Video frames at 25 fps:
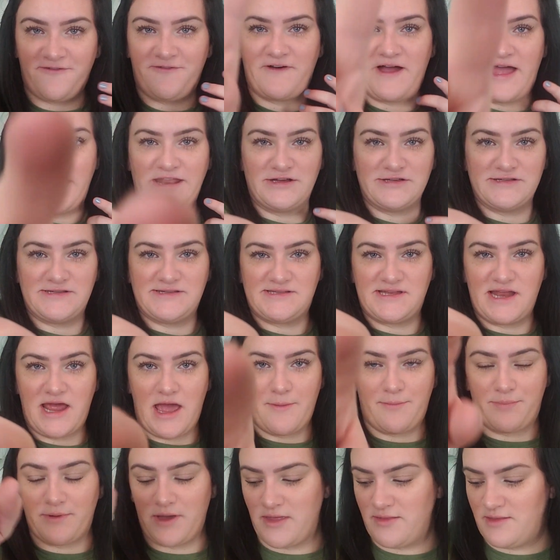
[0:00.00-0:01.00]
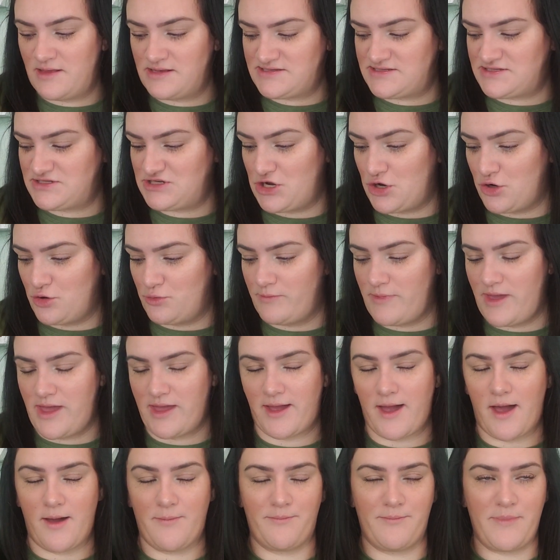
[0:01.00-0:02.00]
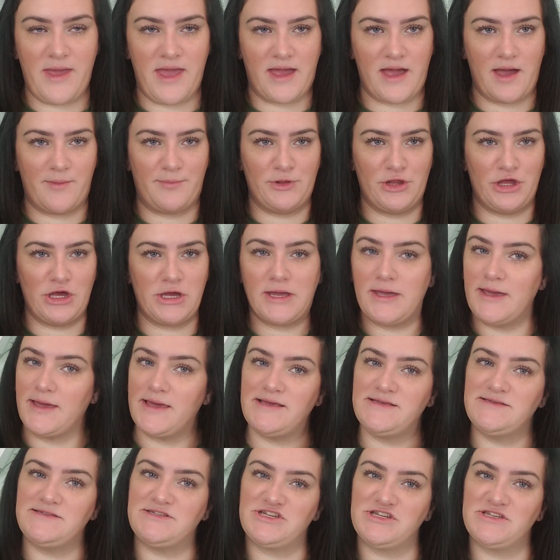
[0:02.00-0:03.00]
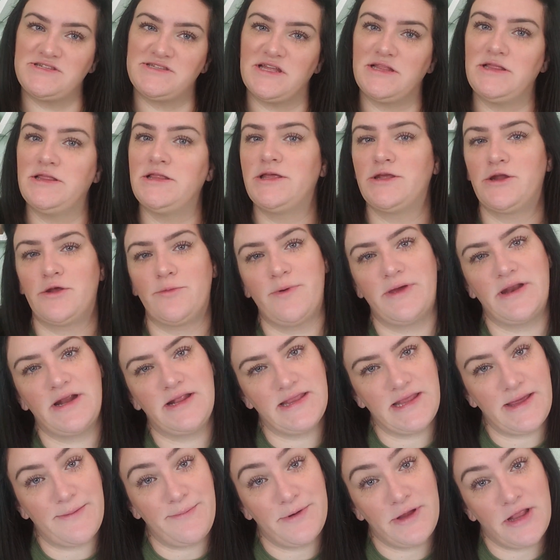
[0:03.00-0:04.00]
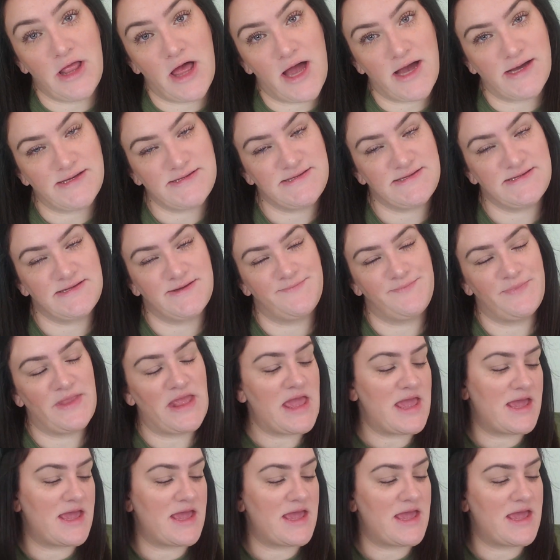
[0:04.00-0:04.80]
final step in this no makeup look is just a little bit of lip gloss.